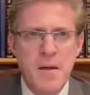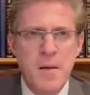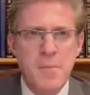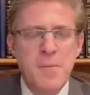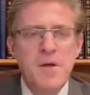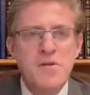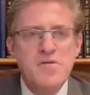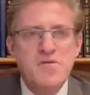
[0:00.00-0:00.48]

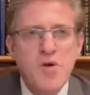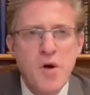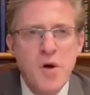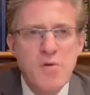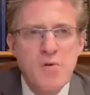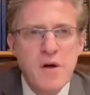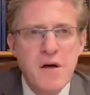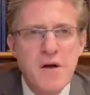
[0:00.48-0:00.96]
Because
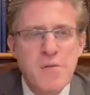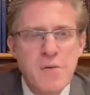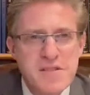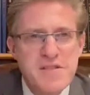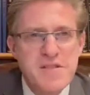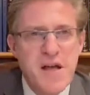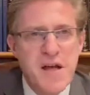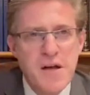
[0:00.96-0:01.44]
Torah, we
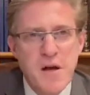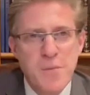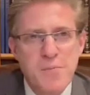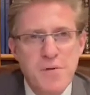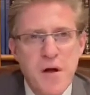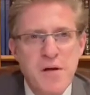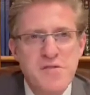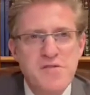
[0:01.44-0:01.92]
say in our
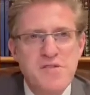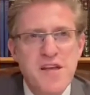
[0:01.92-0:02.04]
prayers,